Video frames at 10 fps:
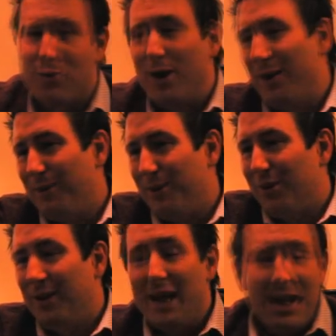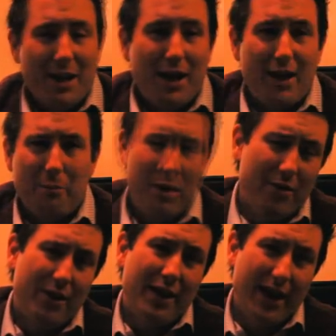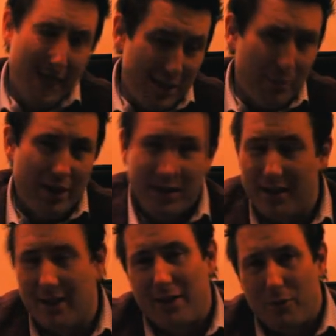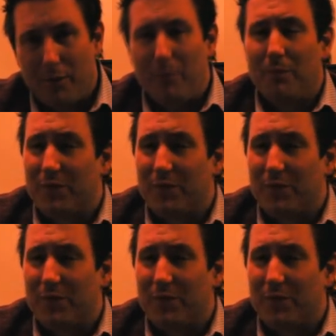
drywall uh, better than anybody, and I will,